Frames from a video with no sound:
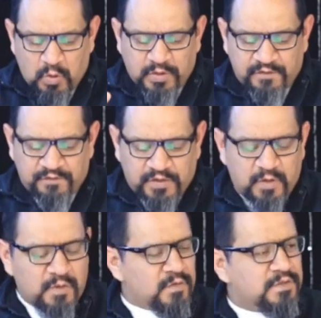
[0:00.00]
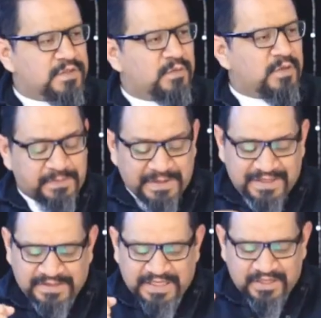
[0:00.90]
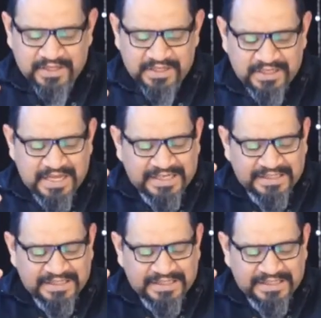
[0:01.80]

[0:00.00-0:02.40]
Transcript: confused was because they couldn't